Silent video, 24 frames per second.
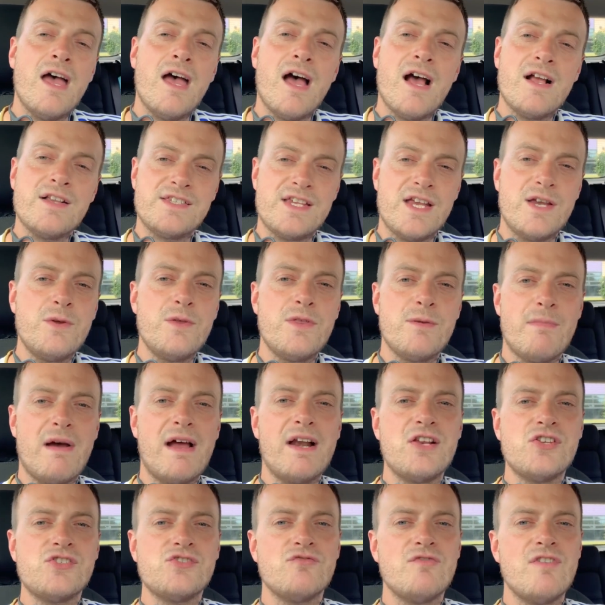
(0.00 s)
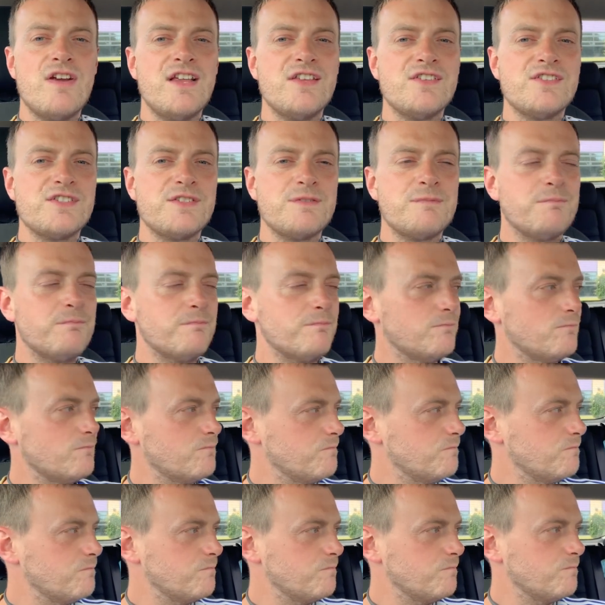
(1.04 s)
I tell you who the manager is.
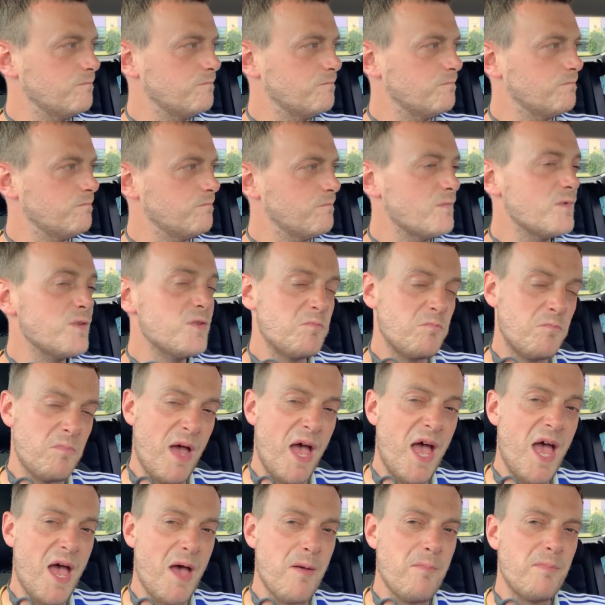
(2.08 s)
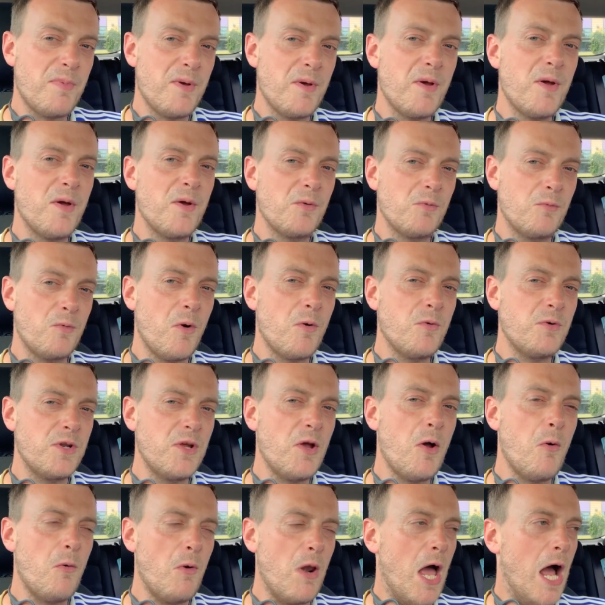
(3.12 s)
It's Pep
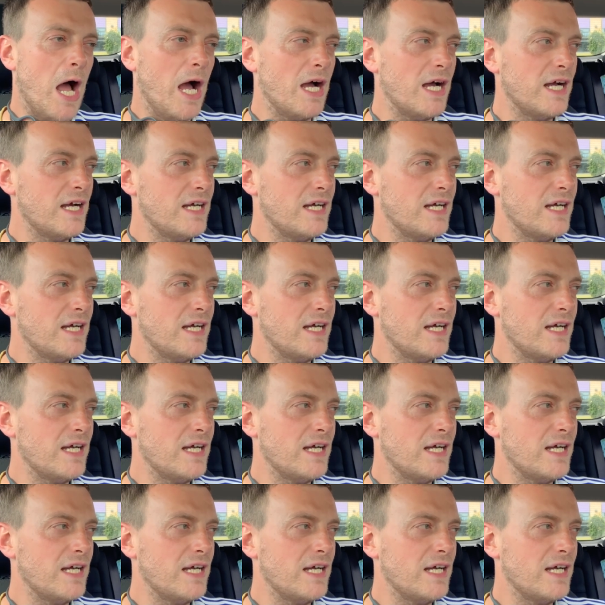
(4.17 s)
Guardiola.